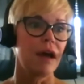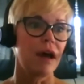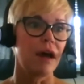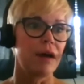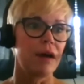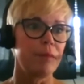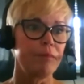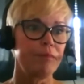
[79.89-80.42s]

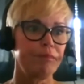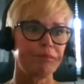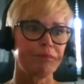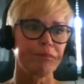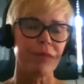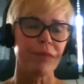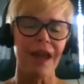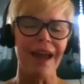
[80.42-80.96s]

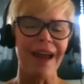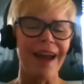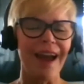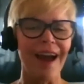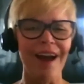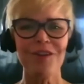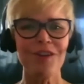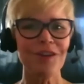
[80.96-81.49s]

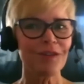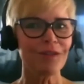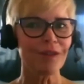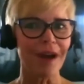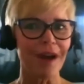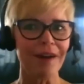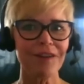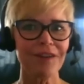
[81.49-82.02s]
How do
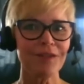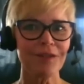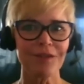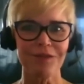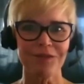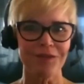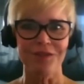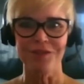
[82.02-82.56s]

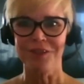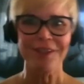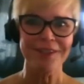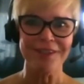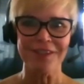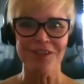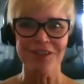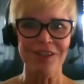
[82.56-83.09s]
you
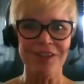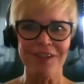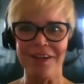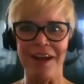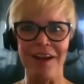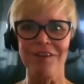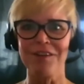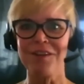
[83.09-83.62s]
transition and
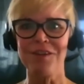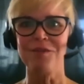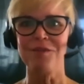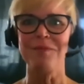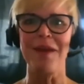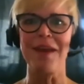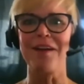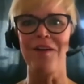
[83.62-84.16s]
how do you
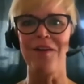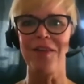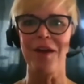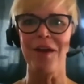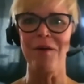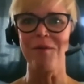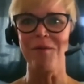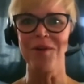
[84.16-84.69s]
make all
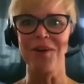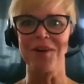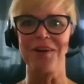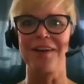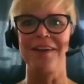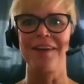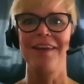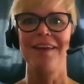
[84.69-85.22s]
that
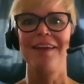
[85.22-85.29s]
work?